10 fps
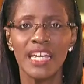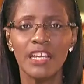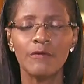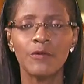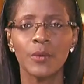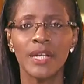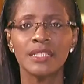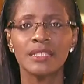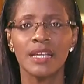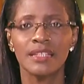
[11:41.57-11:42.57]

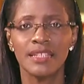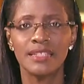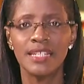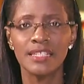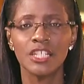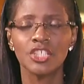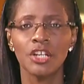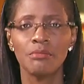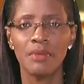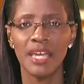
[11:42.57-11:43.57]
influence the
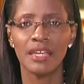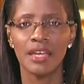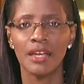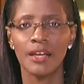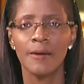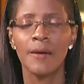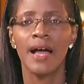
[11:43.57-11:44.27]
decision making